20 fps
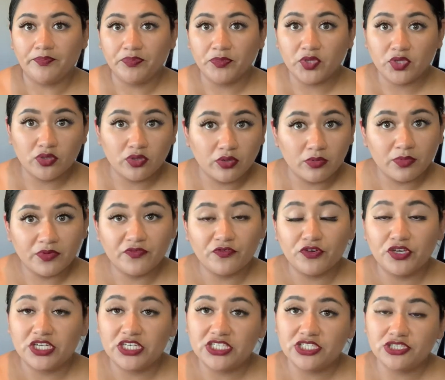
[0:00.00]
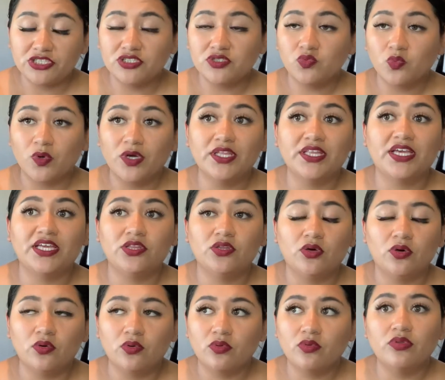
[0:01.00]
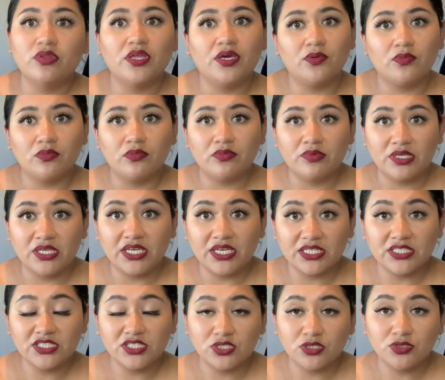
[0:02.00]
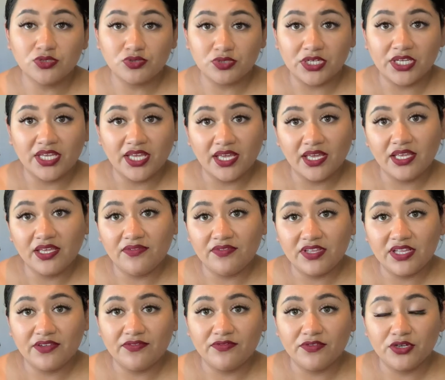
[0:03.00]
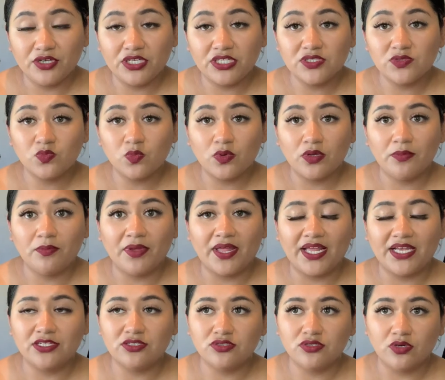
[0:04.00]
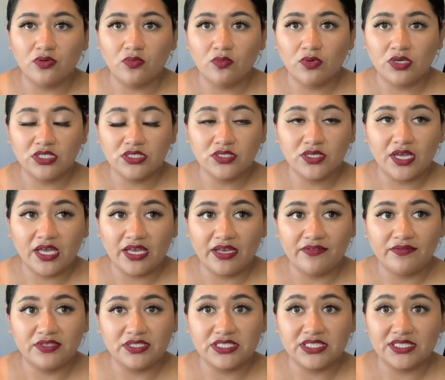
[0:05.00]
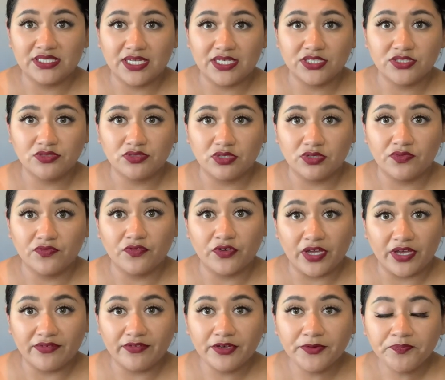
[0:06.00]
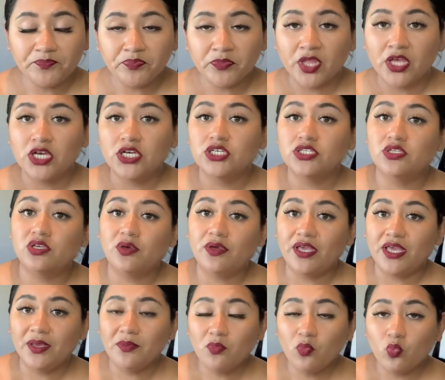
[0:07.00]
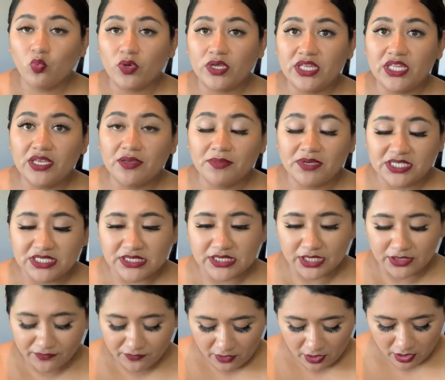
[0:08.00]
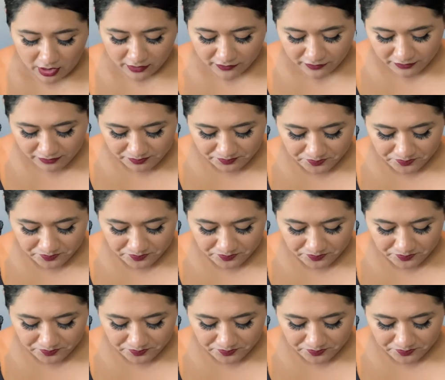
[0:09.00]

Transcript: You know, before he turns 1. I know that he can still drink it even after he's 1, but I don't want to have this stash around forever. So I am weaning myself off,